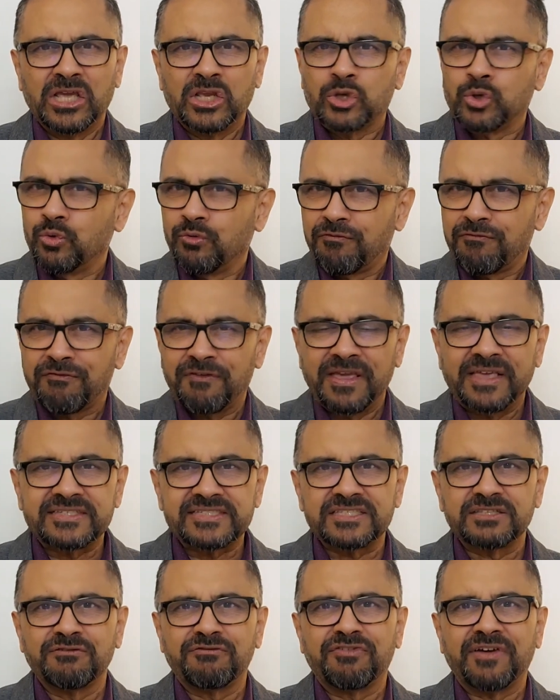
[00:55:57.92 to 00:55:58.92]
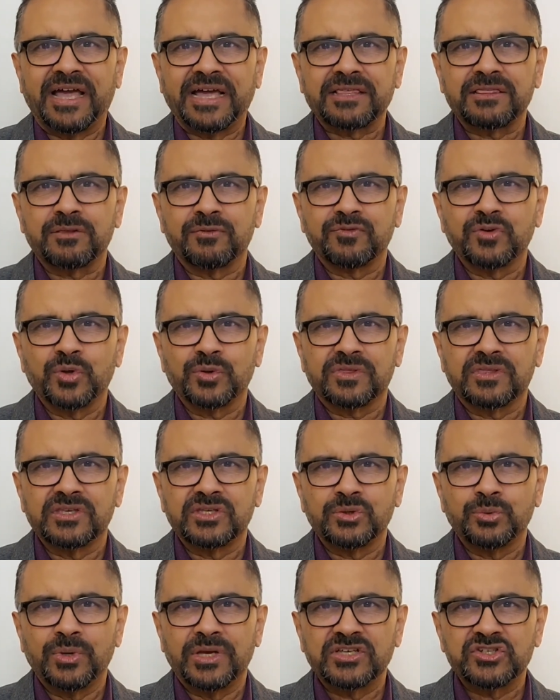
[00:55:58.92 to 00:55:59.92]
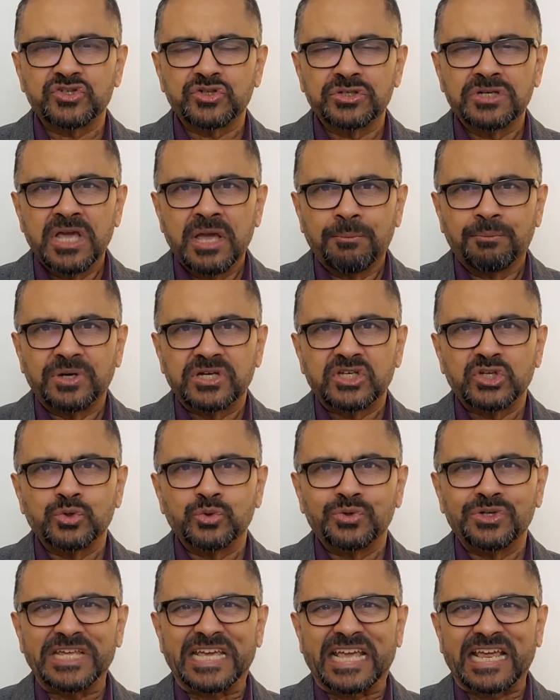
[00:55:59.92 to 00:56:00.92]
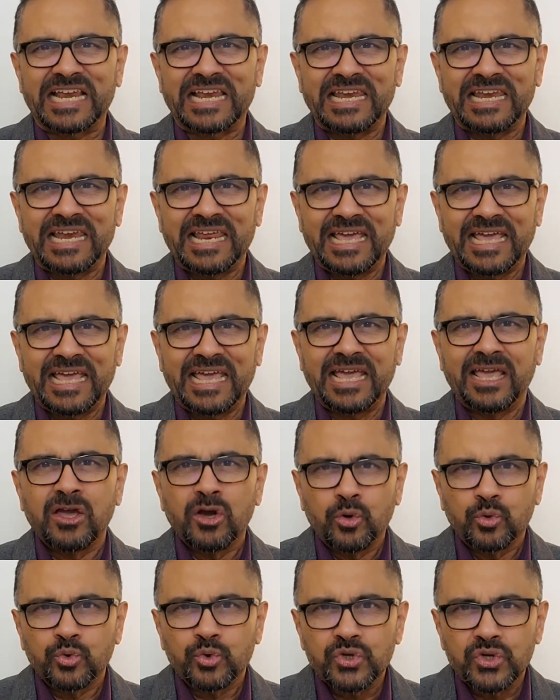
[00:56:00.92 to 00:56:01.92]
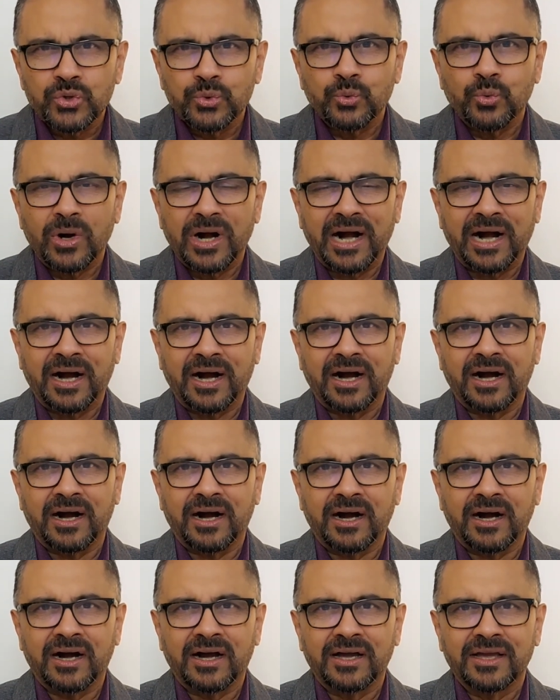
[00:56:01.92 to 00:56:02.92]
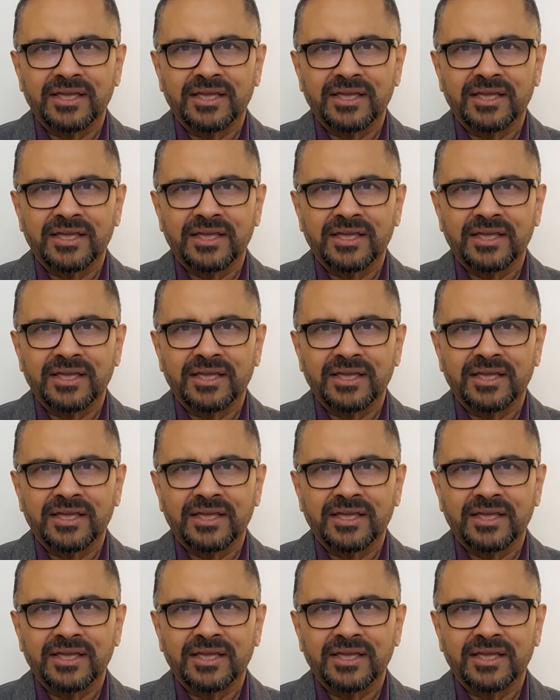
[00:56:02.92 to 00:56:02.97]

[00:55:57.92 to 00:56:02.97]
You face the facts of your situation, but you declare who you are.